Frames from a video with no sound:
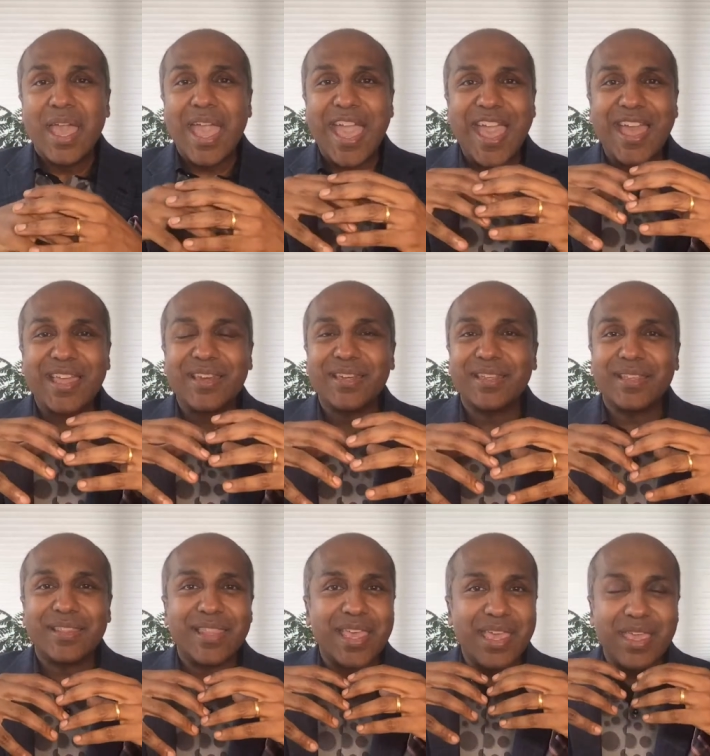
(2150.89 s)
And
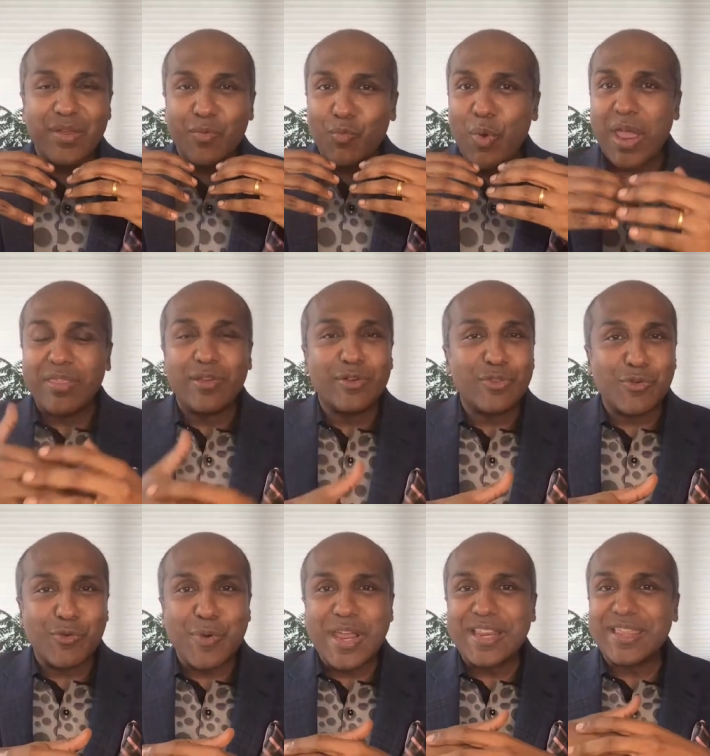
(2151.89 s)
they weathered
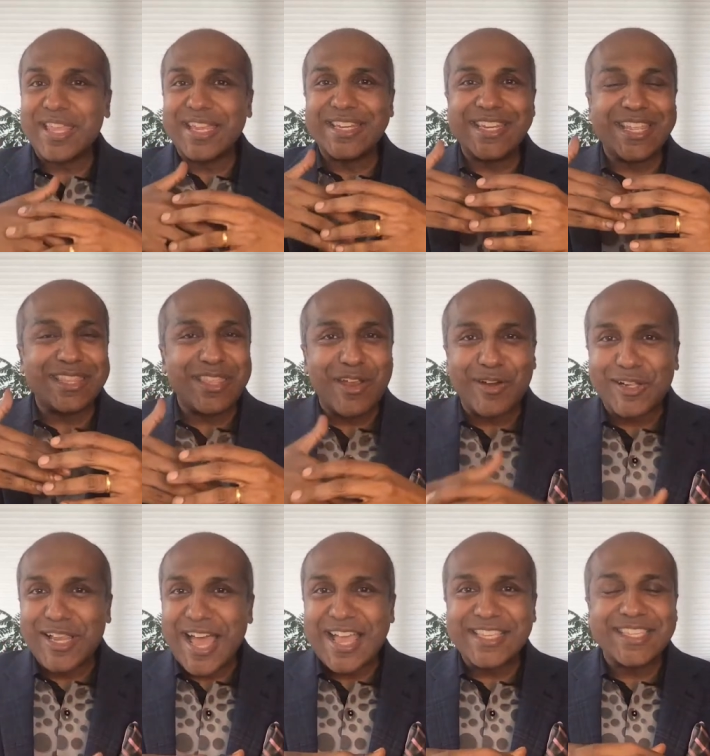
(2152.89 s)
through it. They did their
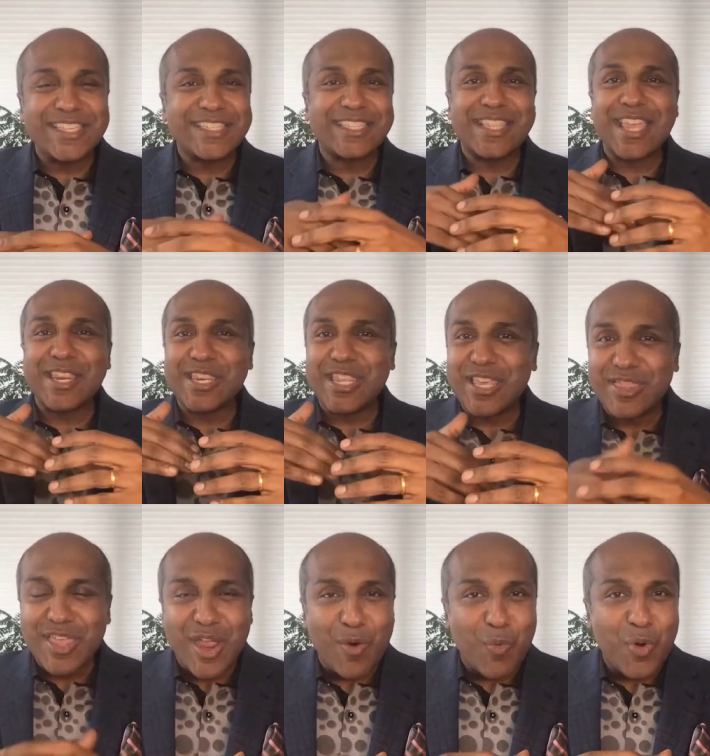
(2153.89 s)
classes, they did
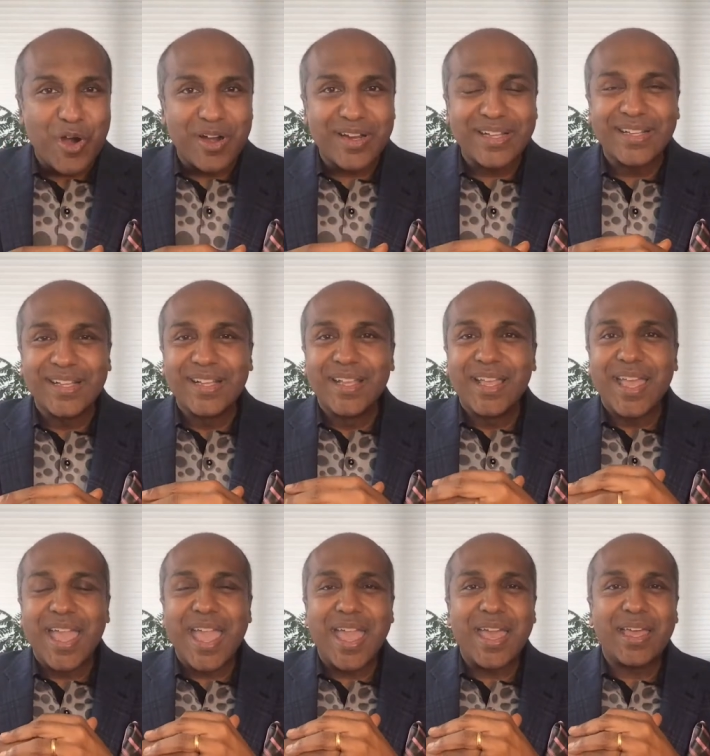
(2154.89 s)
their work,
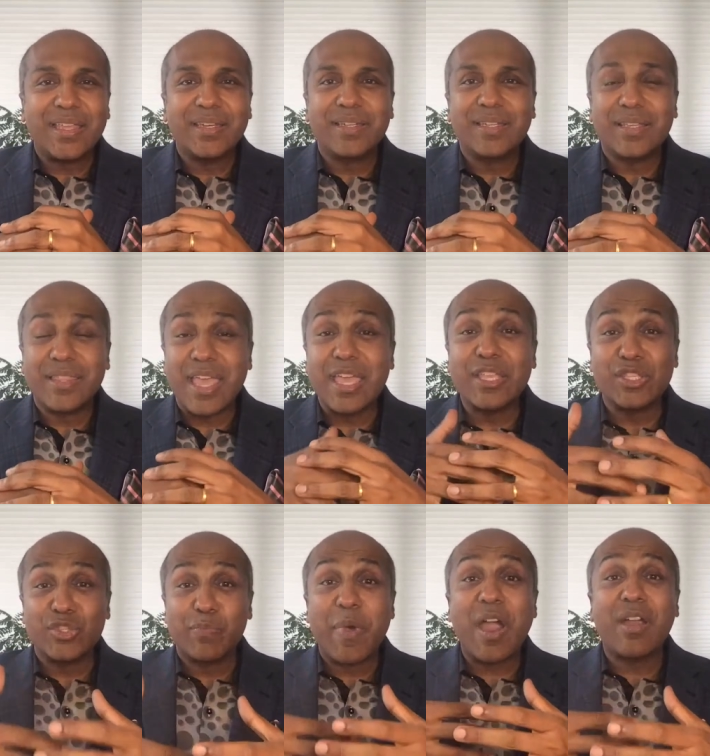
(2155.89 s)
and they
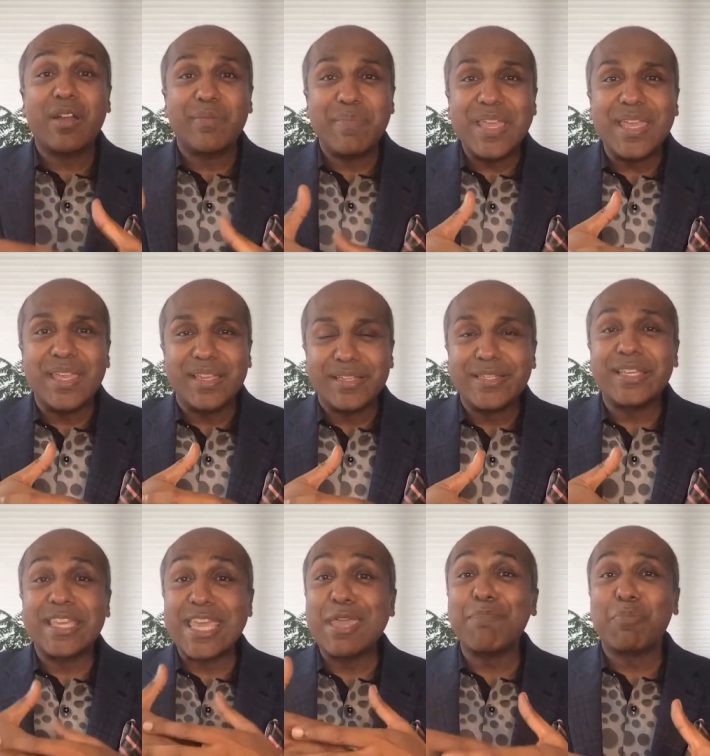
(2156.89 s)
inspired me to
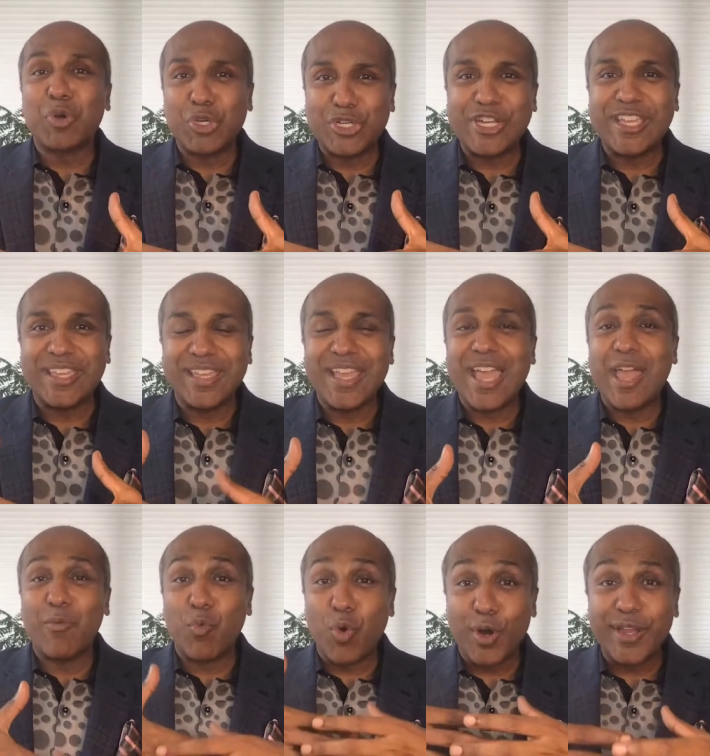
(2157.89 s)
keep pushing
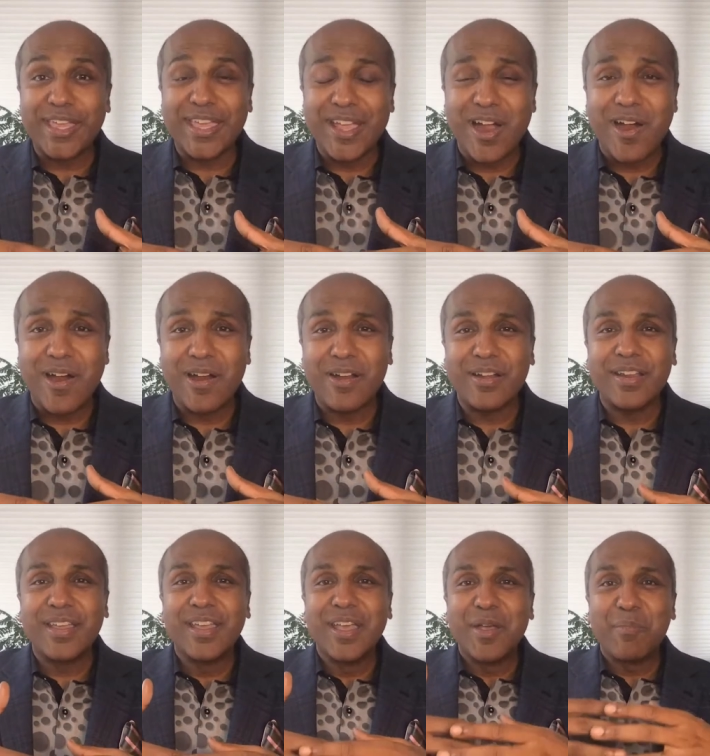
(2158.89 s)
and working hard,
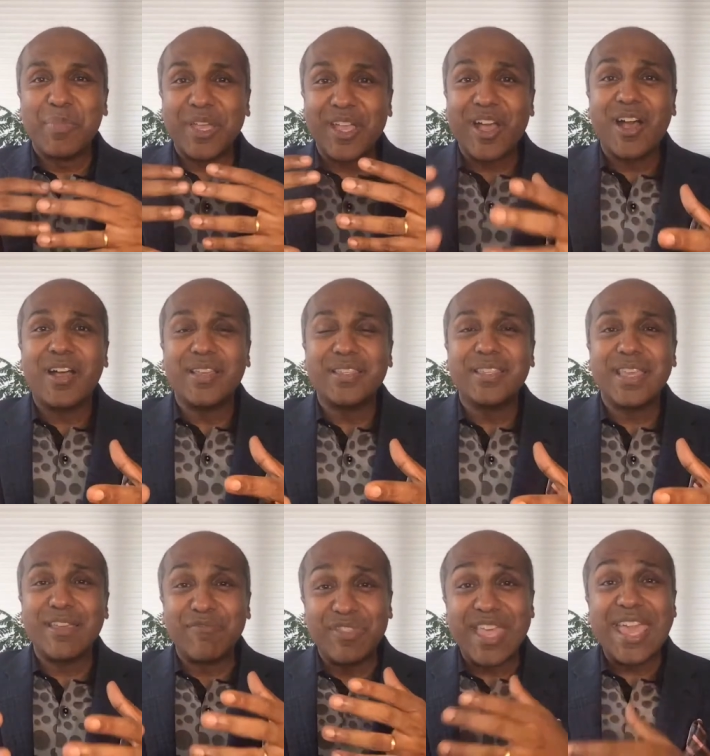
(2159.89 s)
because
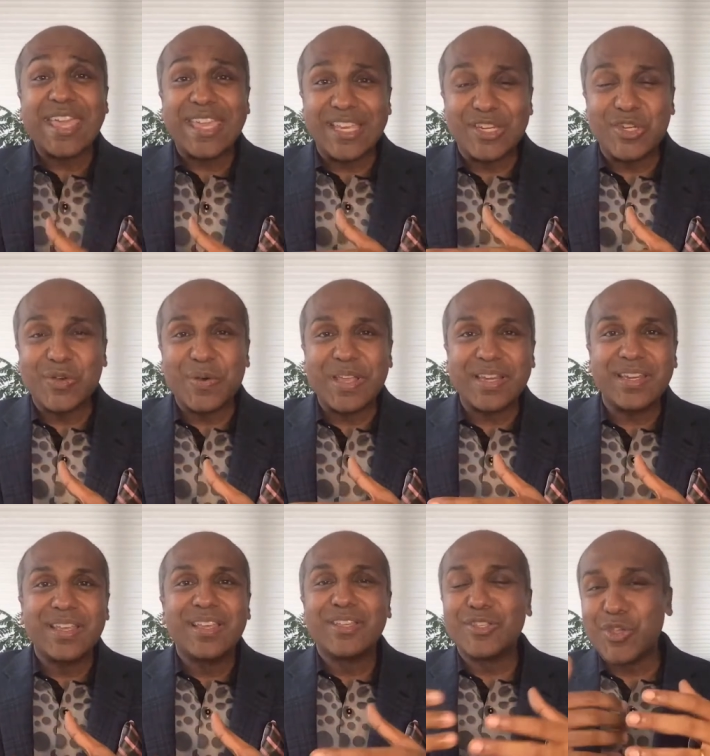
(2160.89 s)
if they can do it,
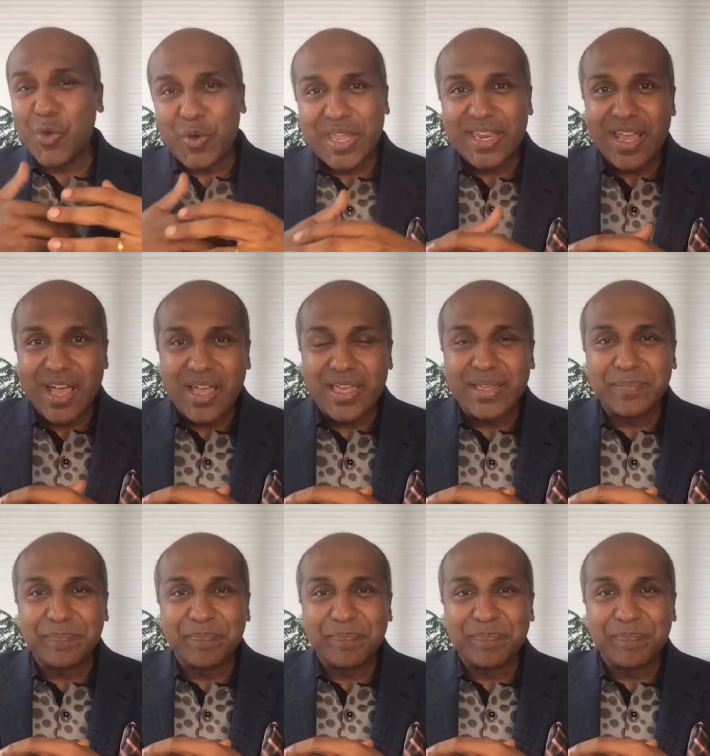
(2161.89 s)
so can I.